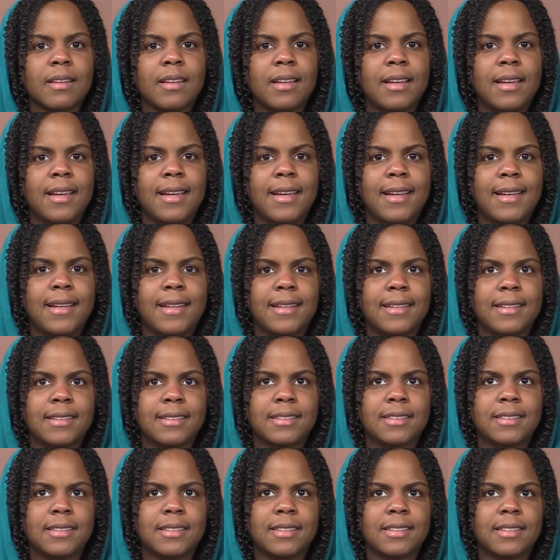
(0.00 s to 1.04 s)

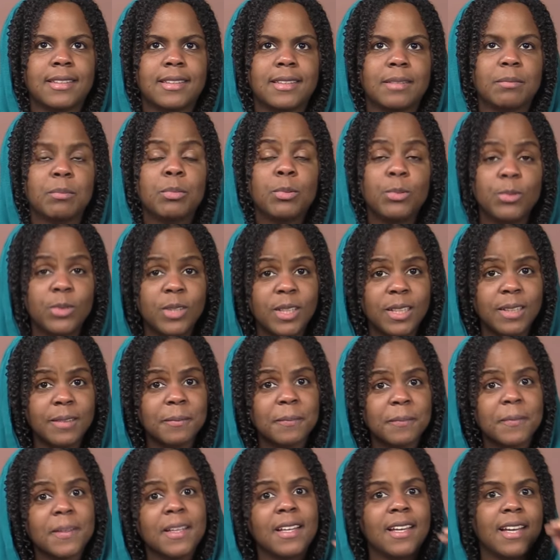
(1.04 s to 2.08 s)
and
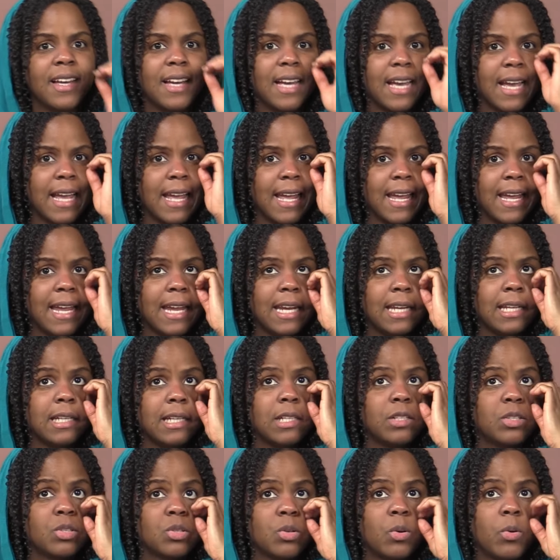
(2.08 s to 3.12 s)
buddhi, and
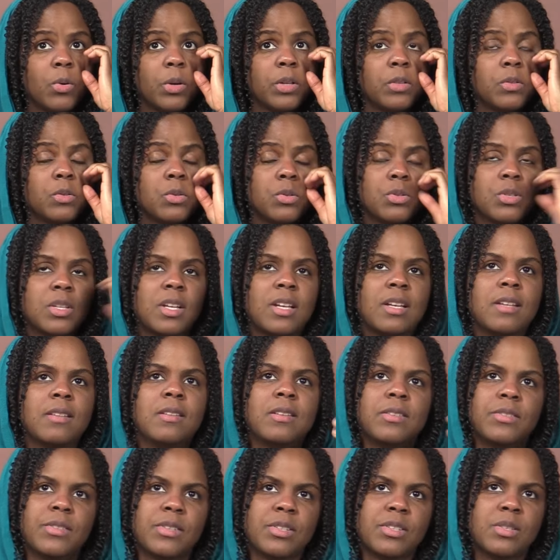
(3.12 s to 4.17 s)
it's going to say,
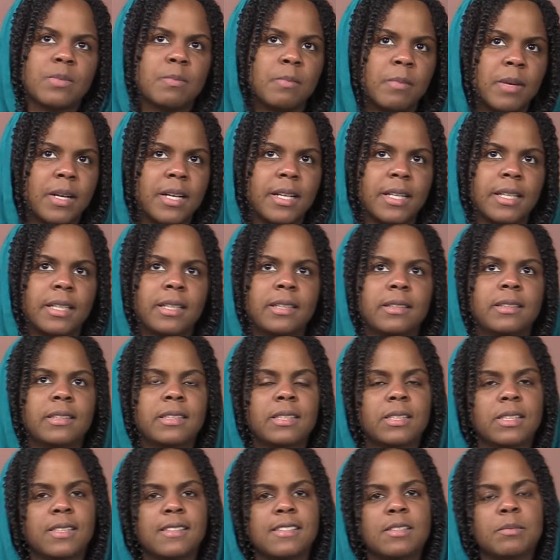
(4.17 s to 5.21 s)
this is mine,
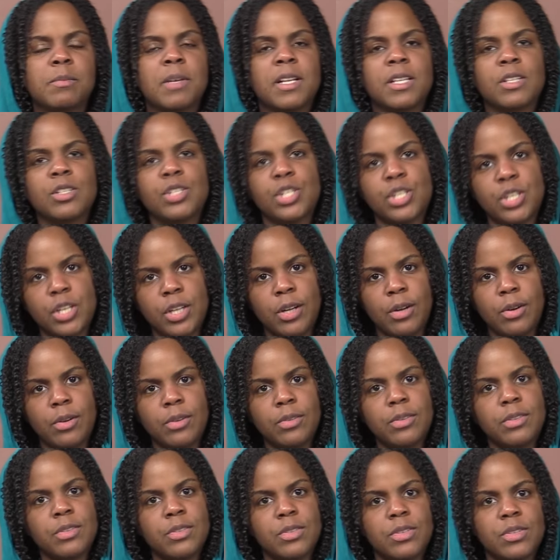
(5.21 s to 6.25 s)
this is my
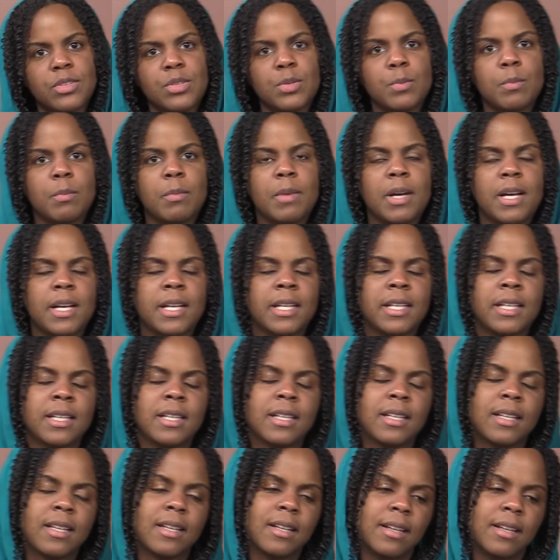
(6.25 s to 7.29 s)
chair, this is my